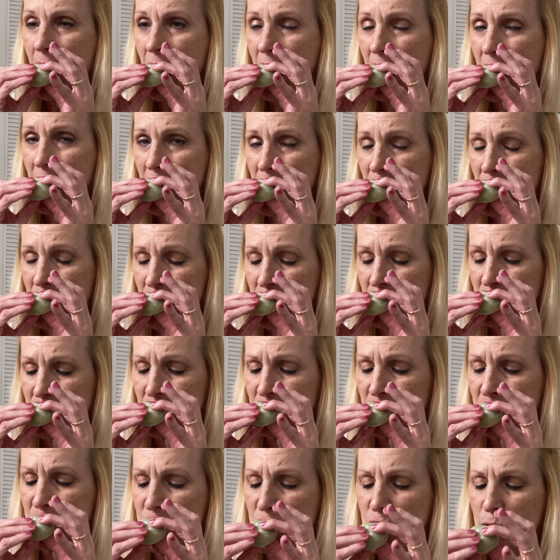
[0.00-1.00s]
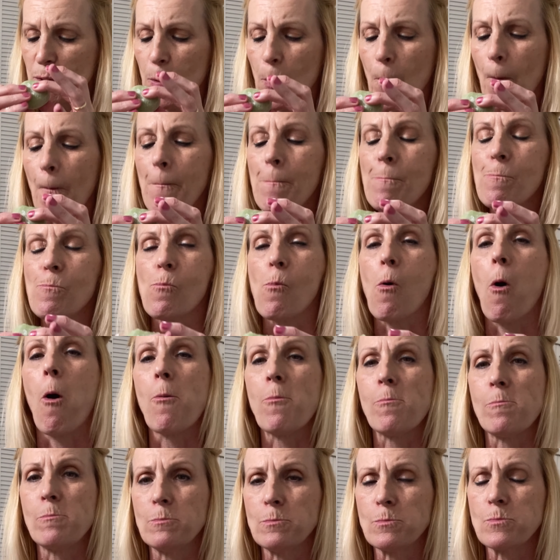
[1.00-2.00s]
But, um,
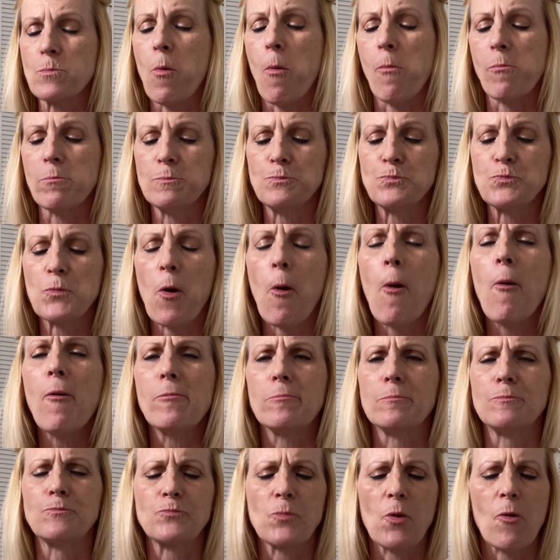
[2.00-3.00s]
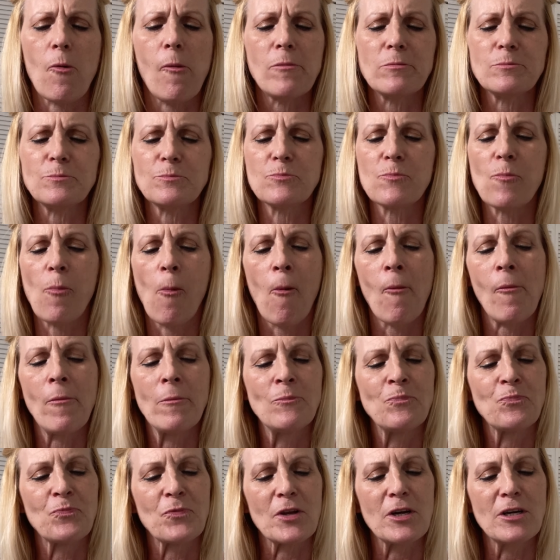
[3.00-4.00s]
mm. oh, um,
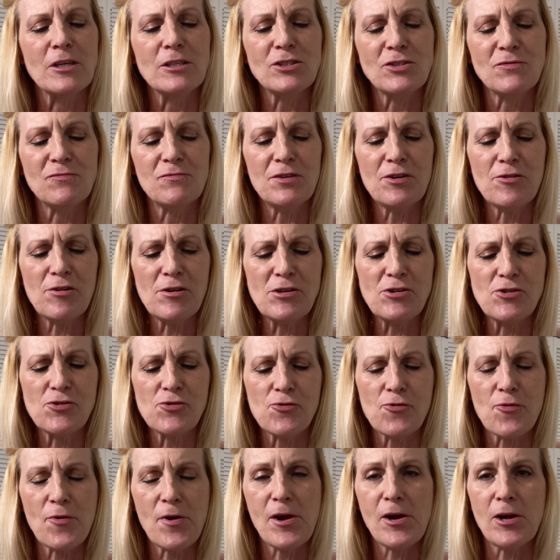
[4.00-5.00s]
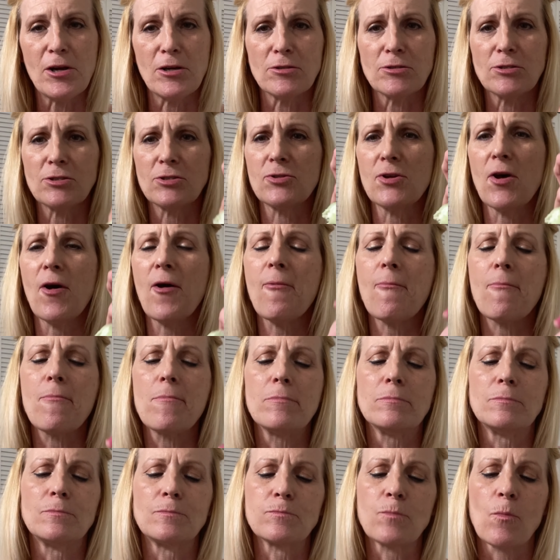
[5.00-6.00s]
it's very strange. It's like,
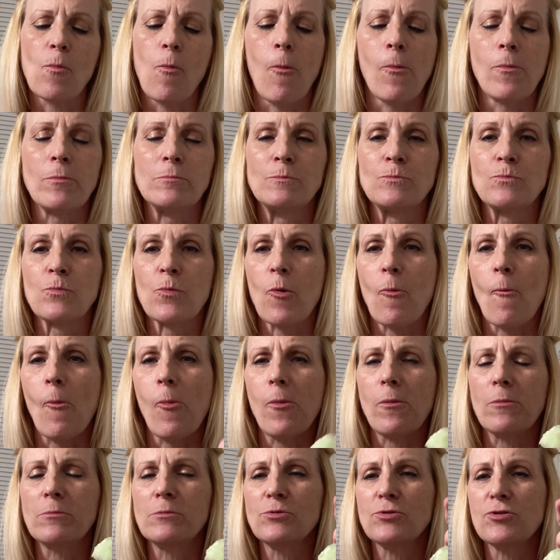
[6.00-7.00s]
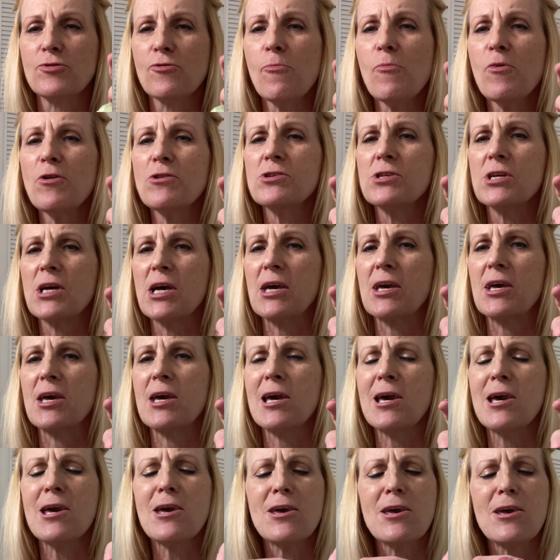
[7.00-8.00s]
it's almost like
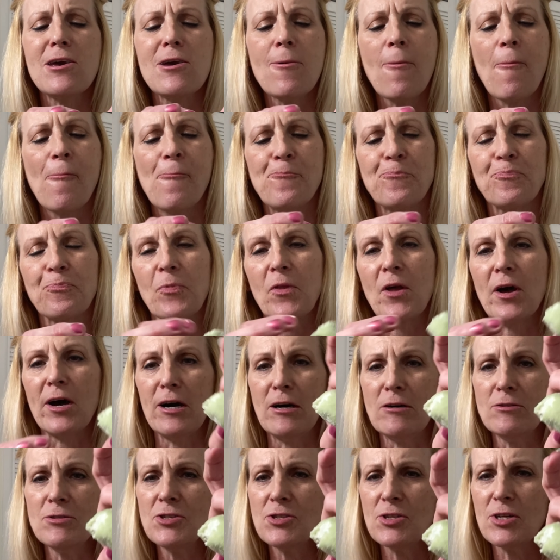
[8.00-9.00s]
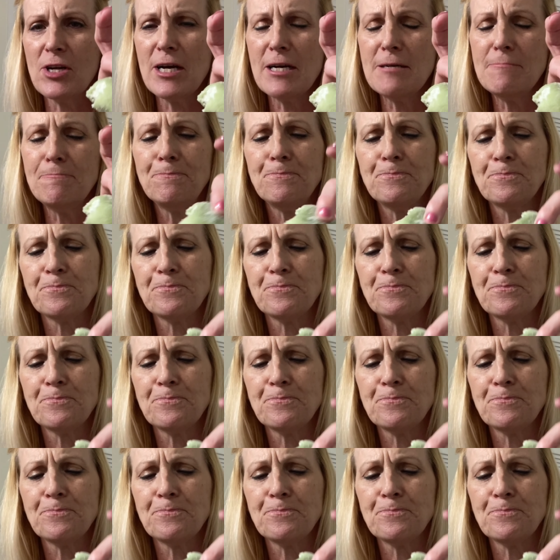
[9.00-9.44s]
cakey, the outside.